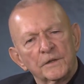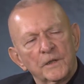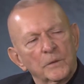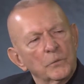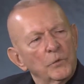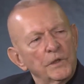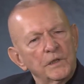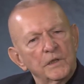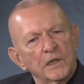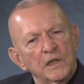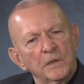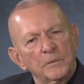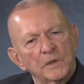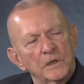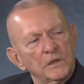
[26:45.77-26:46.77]
then we
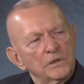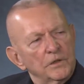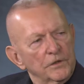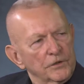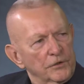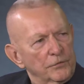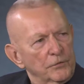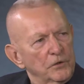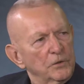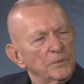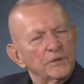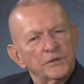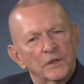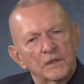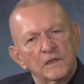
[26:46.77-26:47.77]
came into this room
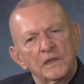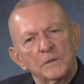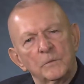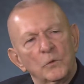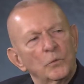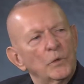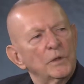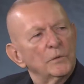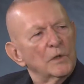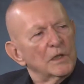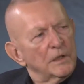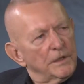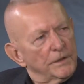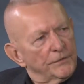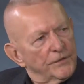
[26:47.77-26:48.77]
as a team and we will
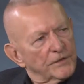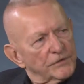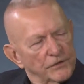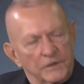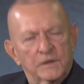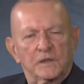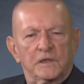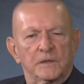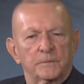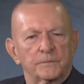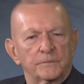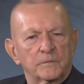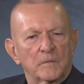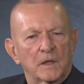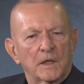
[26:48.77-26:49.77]
leave as a team.